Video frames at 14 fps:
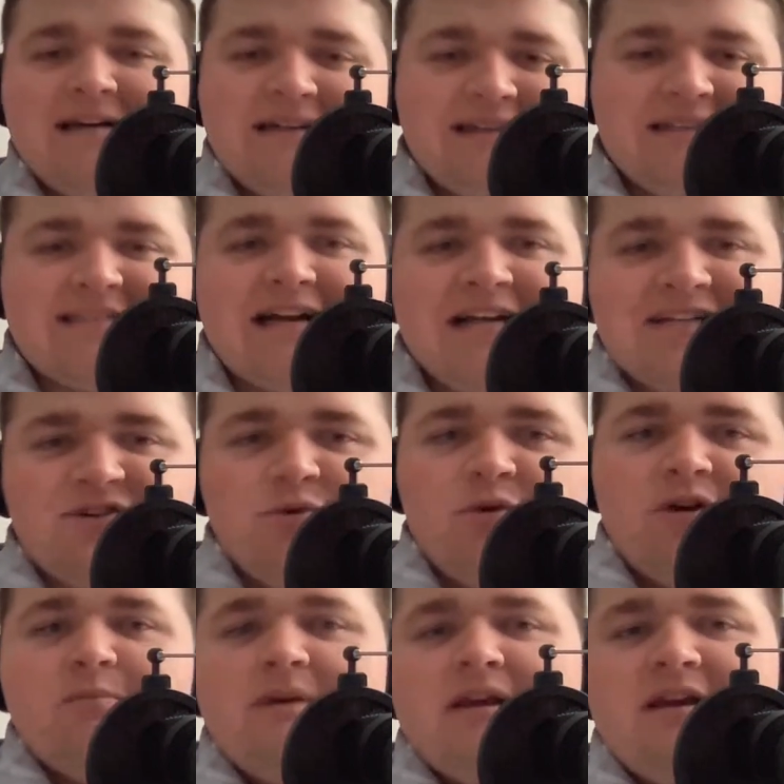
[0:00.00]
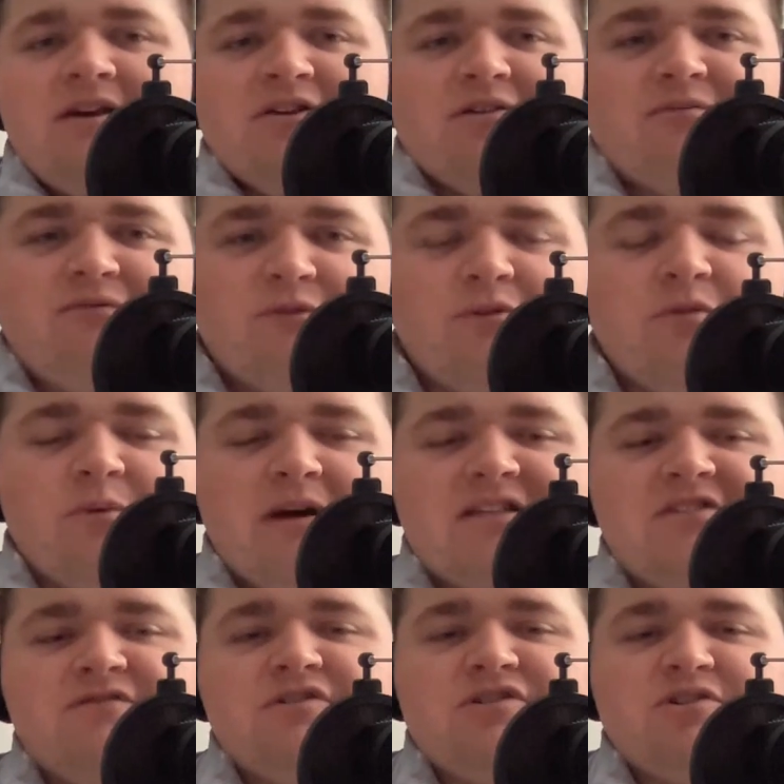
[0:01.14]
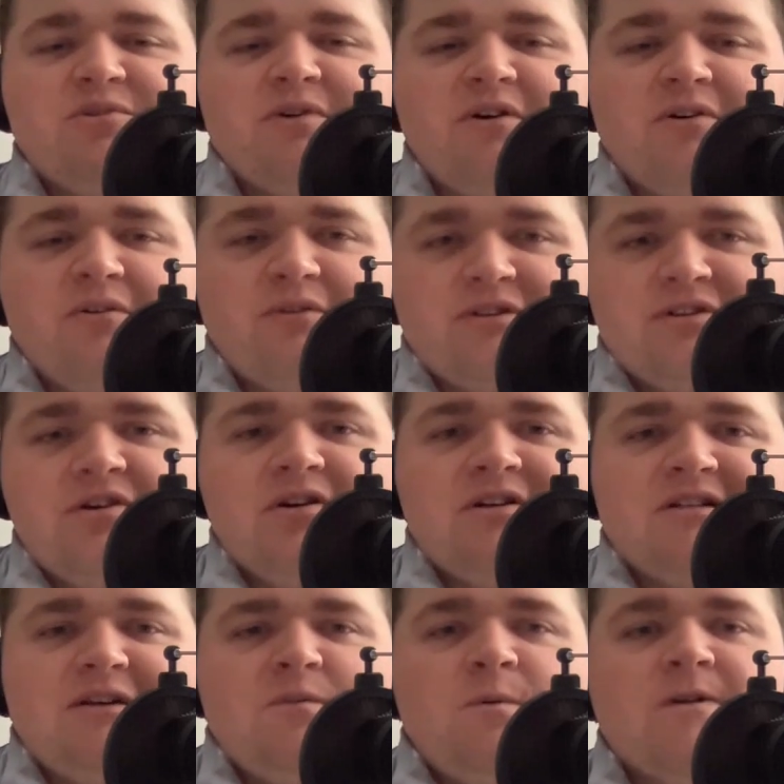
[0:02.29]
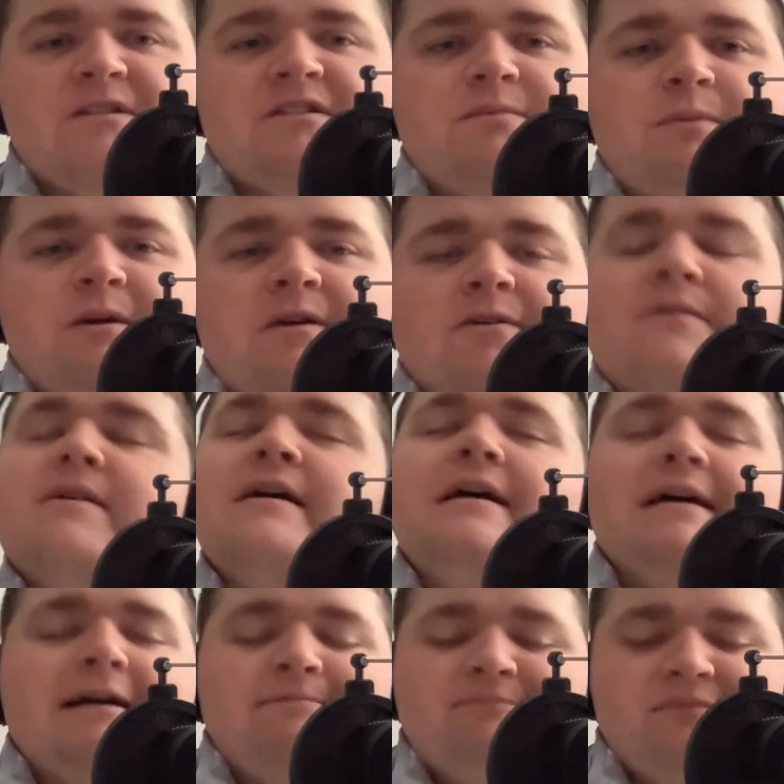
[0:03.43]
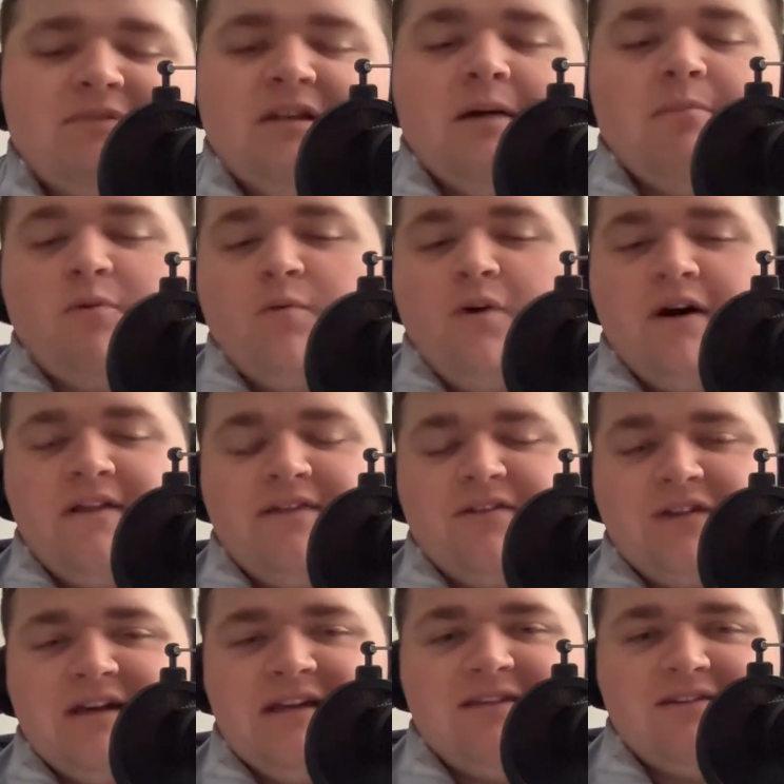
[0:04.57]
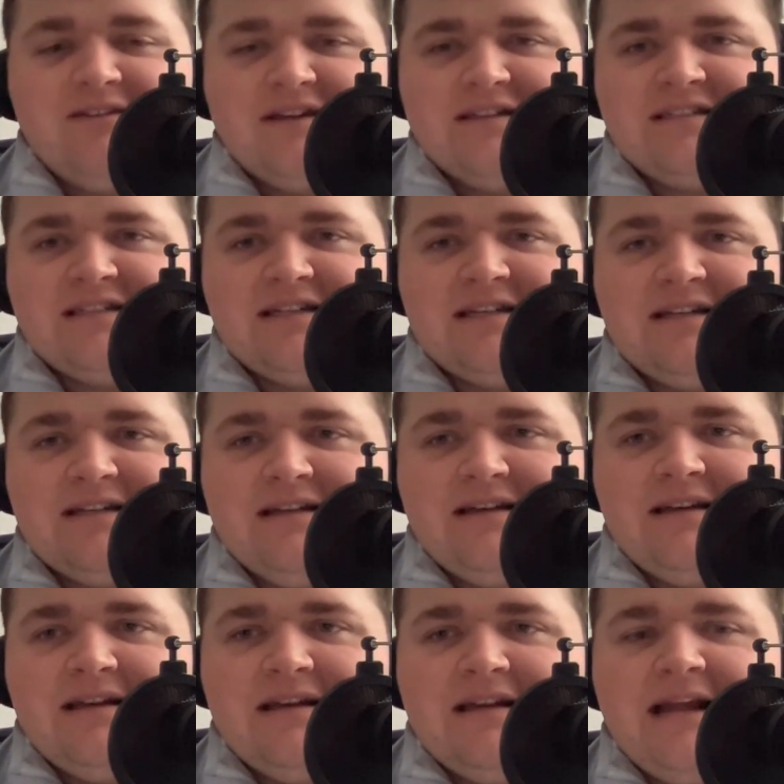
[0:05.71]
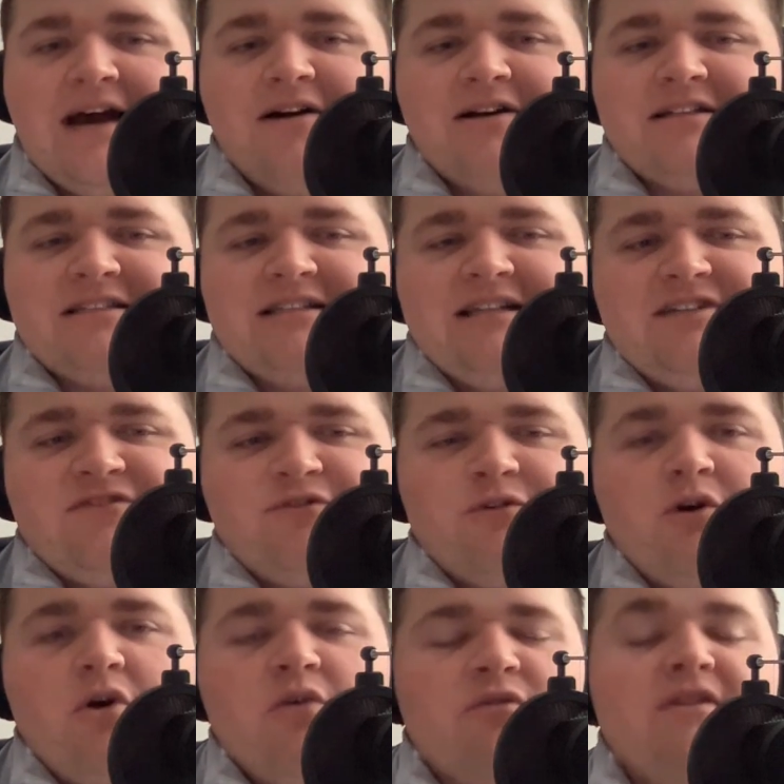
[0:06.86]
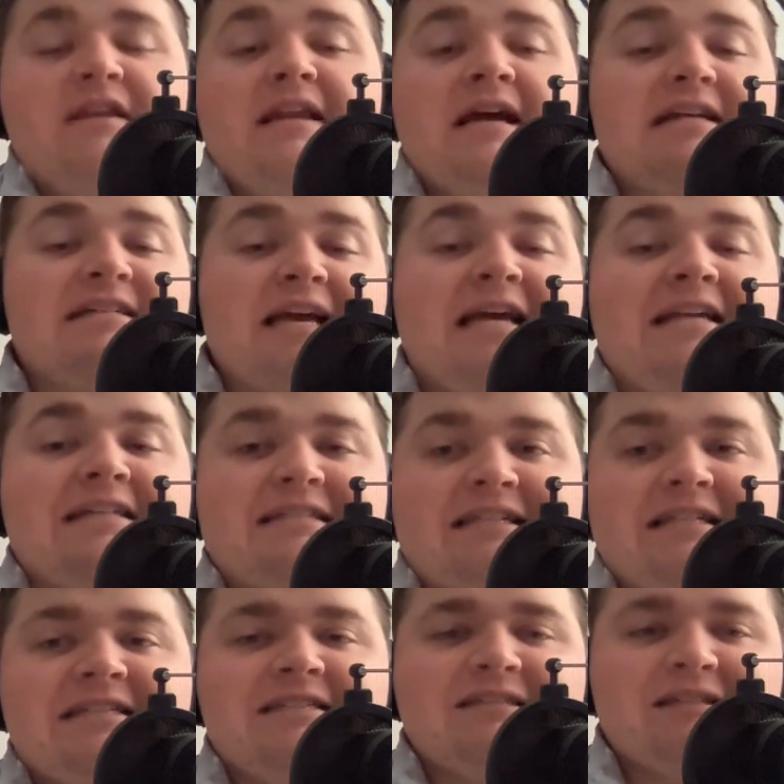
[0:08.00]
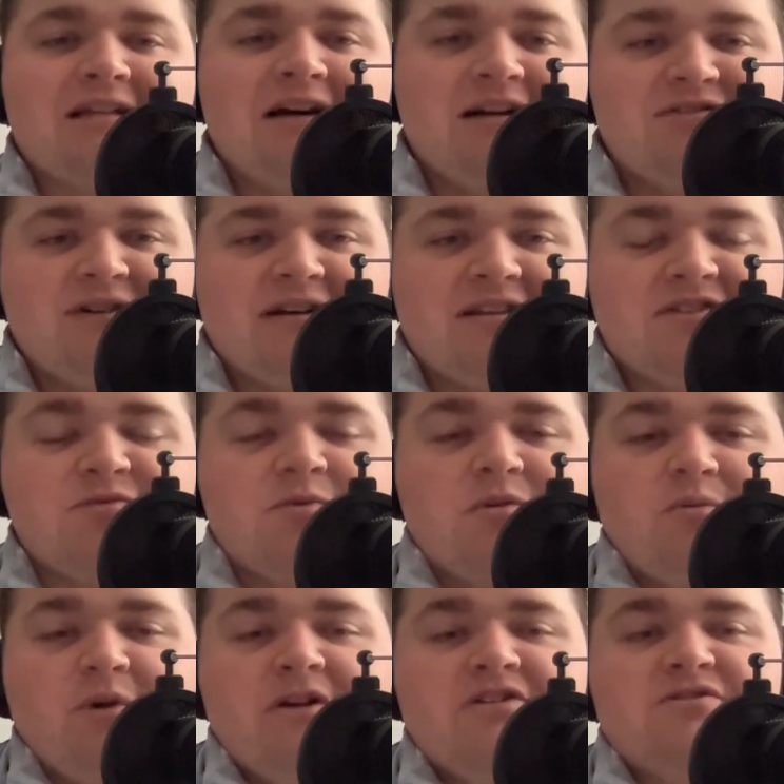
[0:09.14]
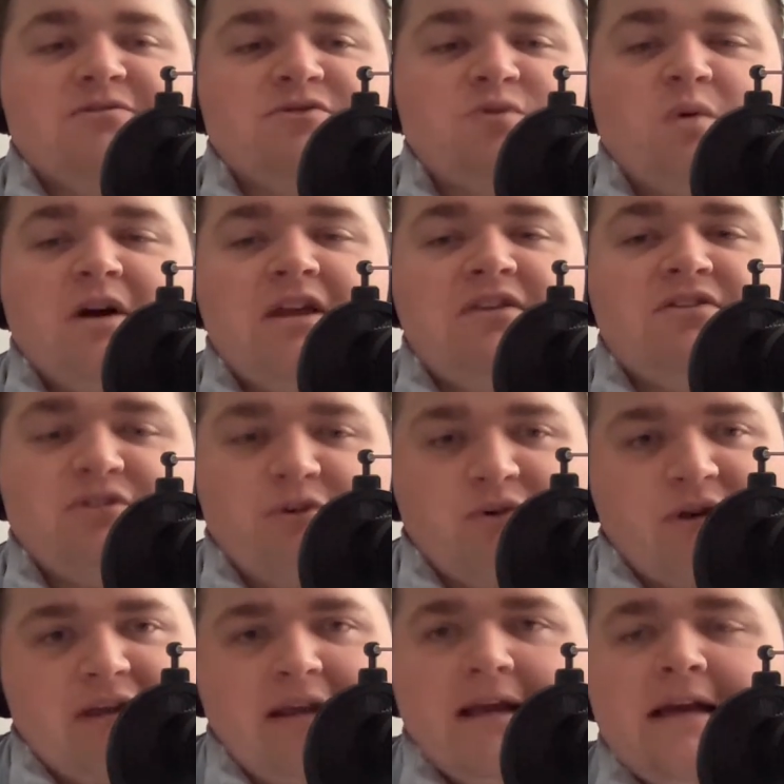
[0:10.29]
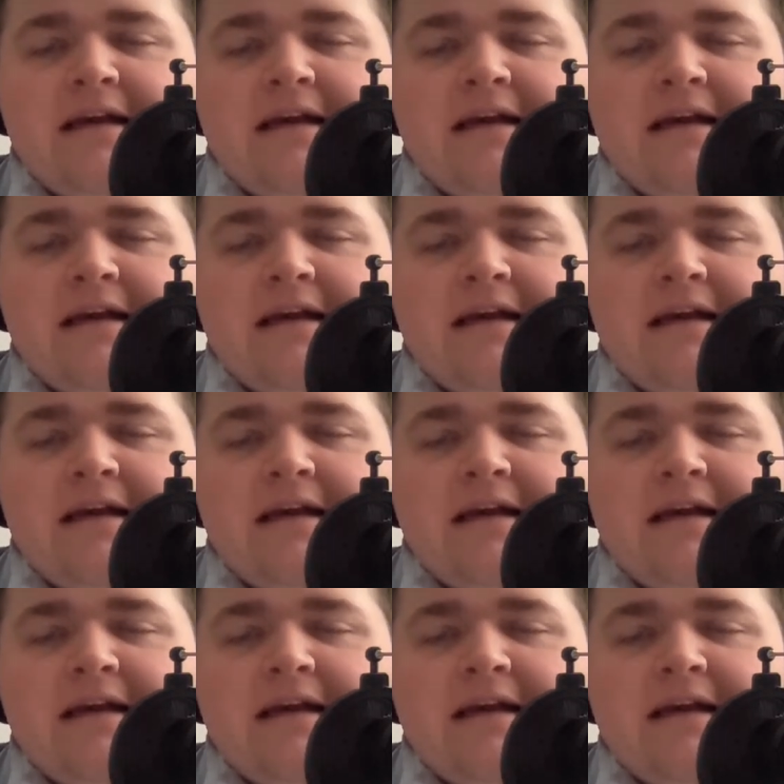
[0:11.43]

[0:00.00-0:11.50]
this guy's going to be here for the rest of his career, or as long as he wants to be here. Number one, the length of this. It now extends for over the next 8 seasons, the contract. This one runs through 2030.